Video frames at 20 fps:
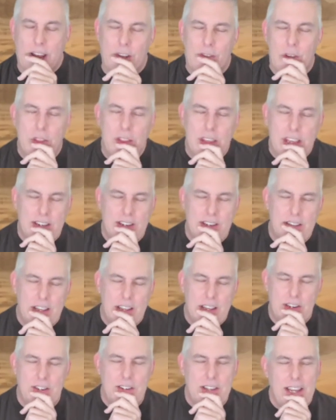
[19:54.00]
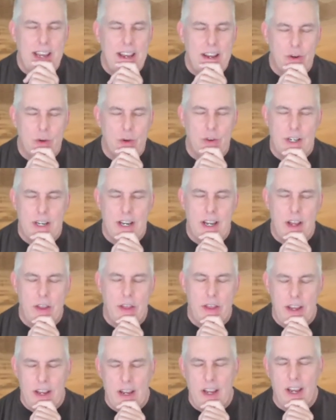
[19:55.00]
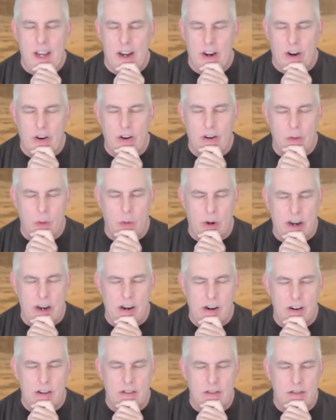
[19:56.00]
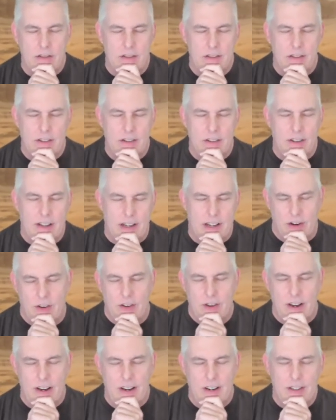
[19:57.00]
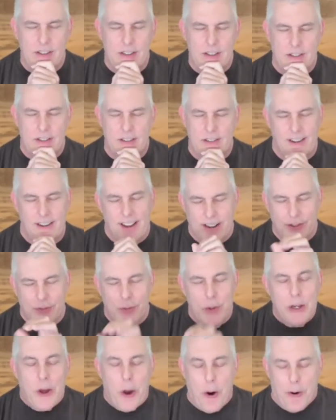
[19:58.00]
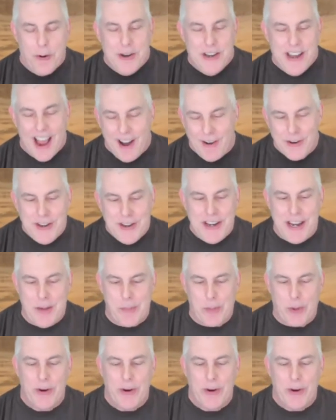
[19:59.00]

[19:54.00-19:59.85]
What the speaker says: So this is the interesting thing here, where there is, as we go down deeper